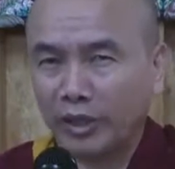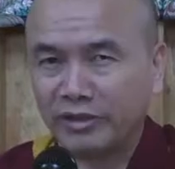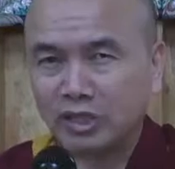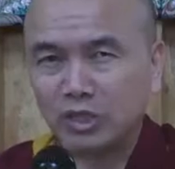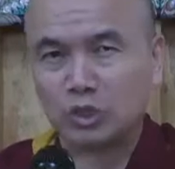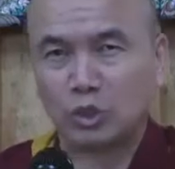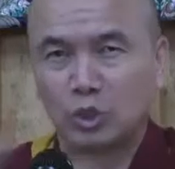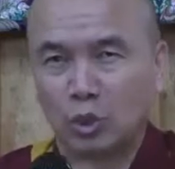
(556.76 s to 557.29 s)

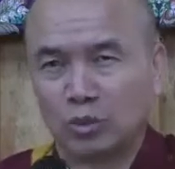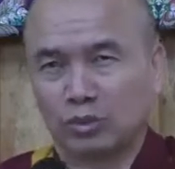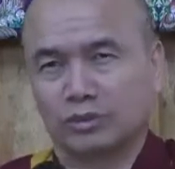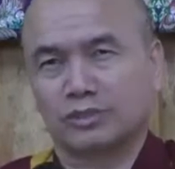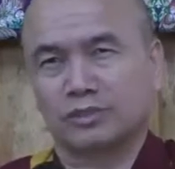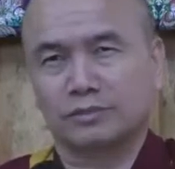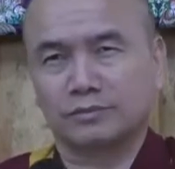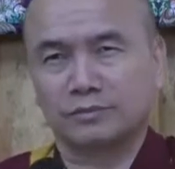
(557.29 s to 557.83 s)
this
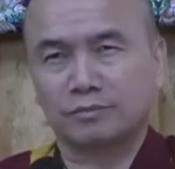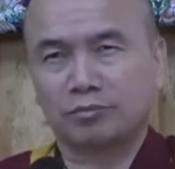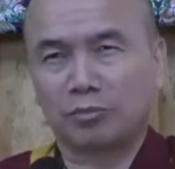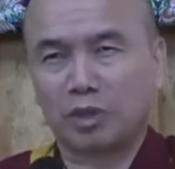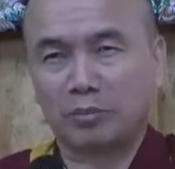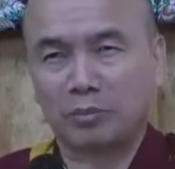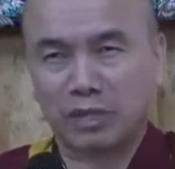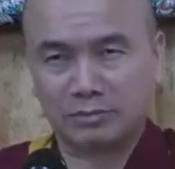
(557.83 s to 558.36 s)
gold
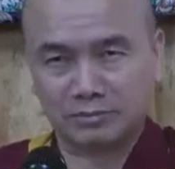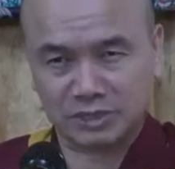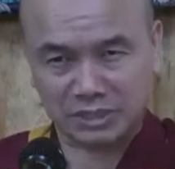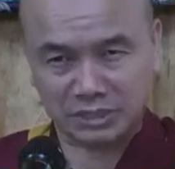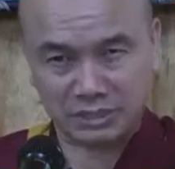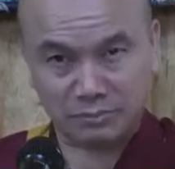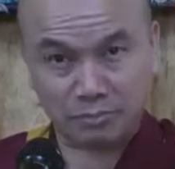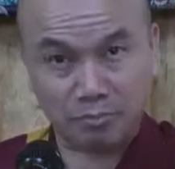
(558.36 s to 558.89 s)

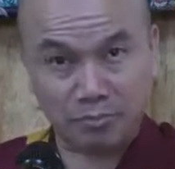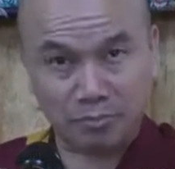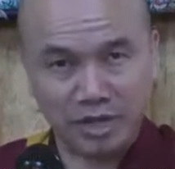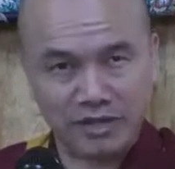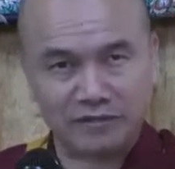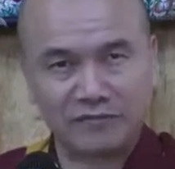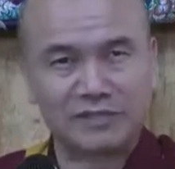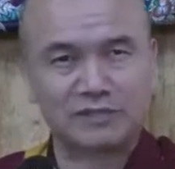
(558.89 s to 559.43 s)
becomes
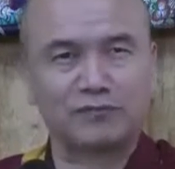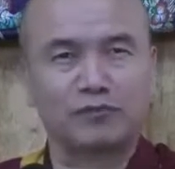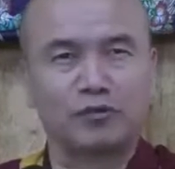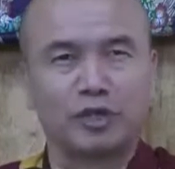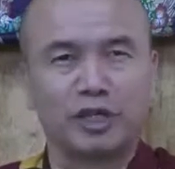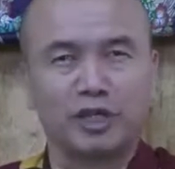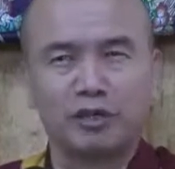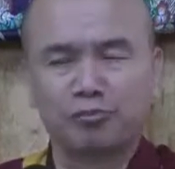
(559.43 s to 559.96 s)
manifest
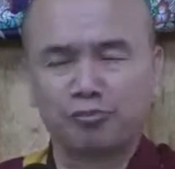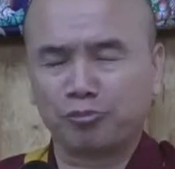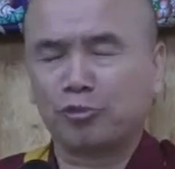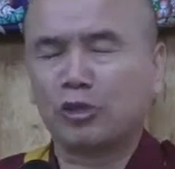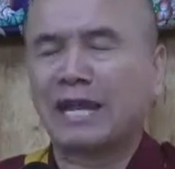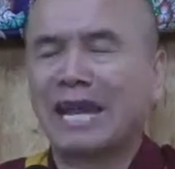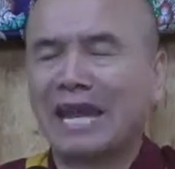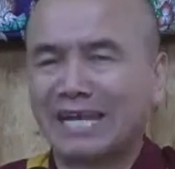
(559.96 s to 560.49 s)
fully,
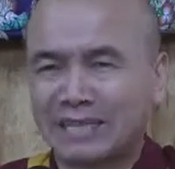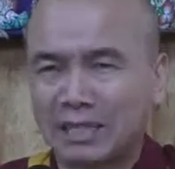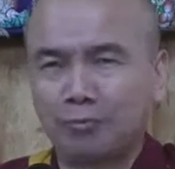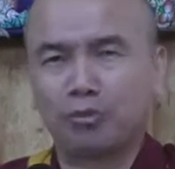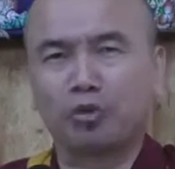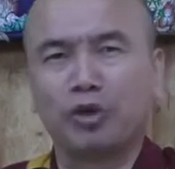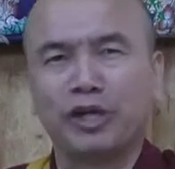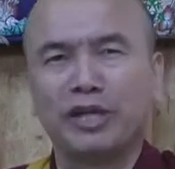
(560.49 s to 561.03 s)
at
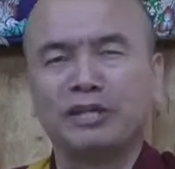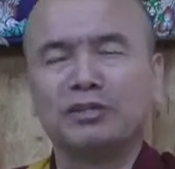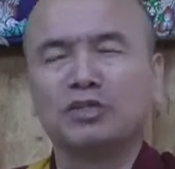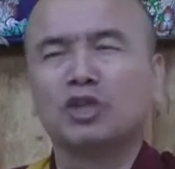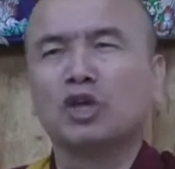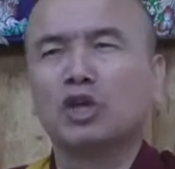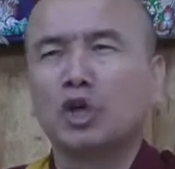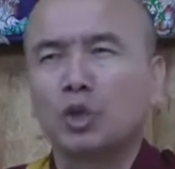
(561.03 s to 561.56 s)
that
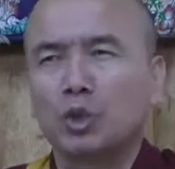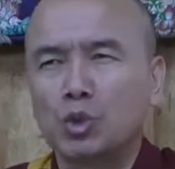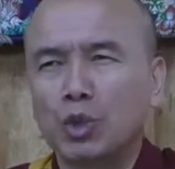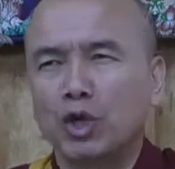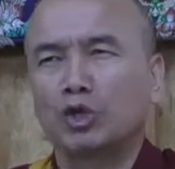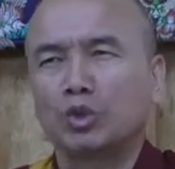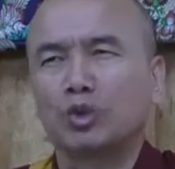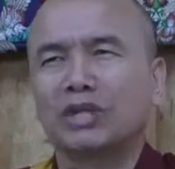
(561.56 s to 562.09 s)
point you
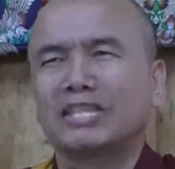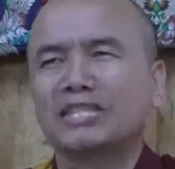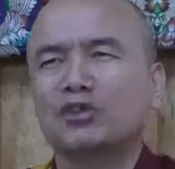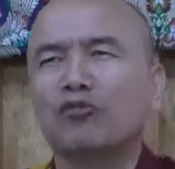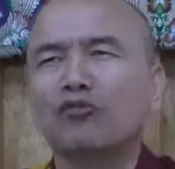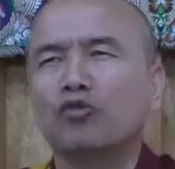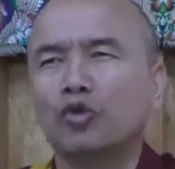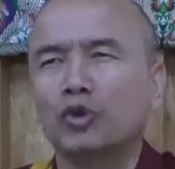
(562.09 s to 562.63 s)
are known as
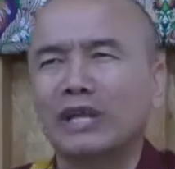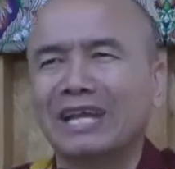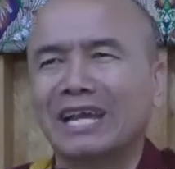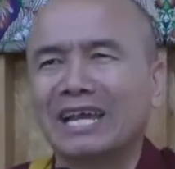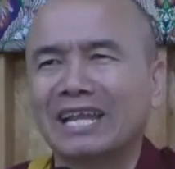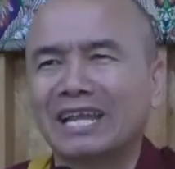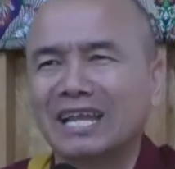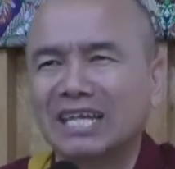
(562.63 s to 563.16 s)
the
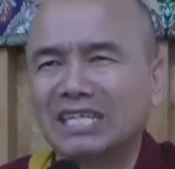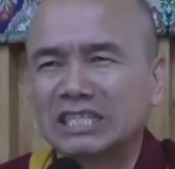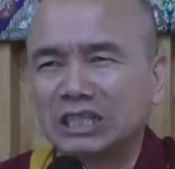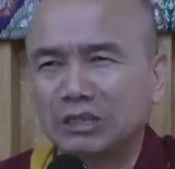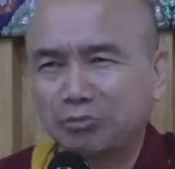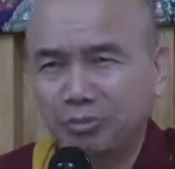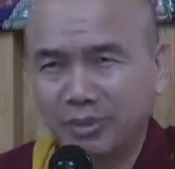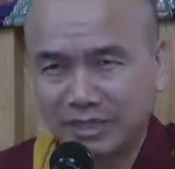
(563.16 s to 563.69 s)
fully
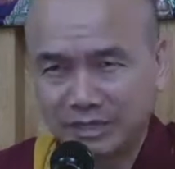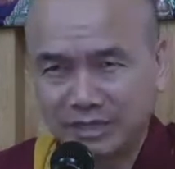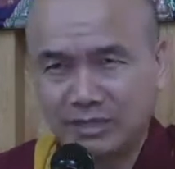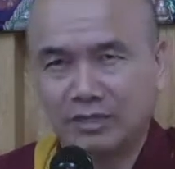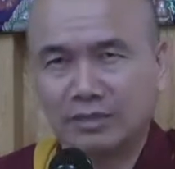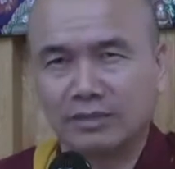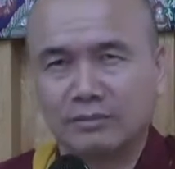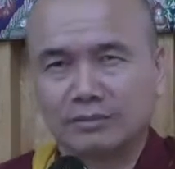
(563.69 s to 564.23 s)
enlightened
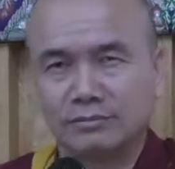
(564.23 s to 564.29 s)
being,